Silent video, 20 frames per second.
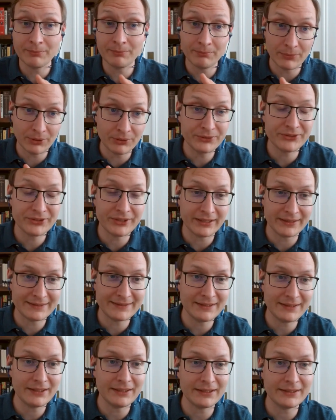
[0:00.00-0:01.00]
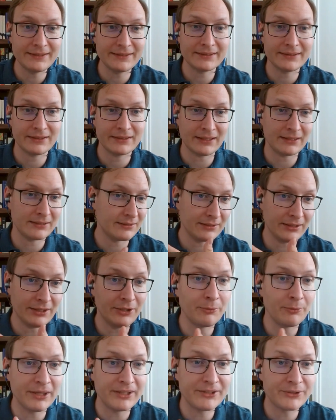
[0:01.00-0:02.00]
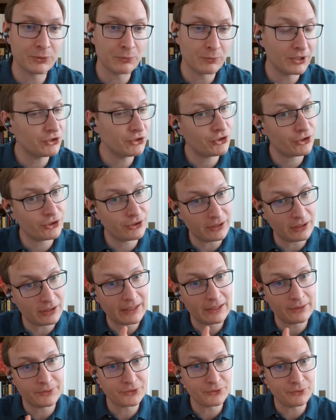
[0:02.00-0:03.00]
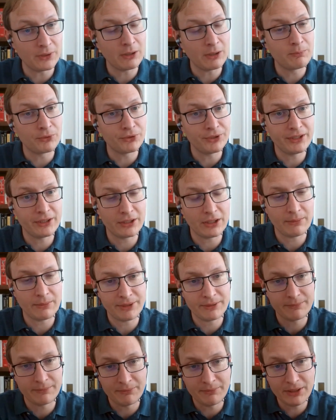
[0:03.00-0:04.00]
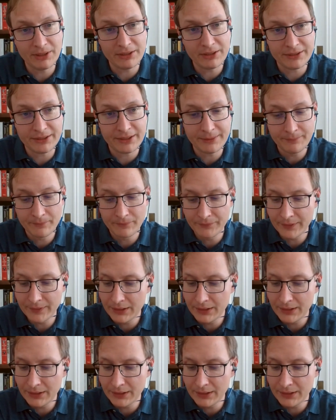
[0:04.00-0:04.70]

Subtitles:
mostly in cities, that makes you richer and allows you upward economic mobility.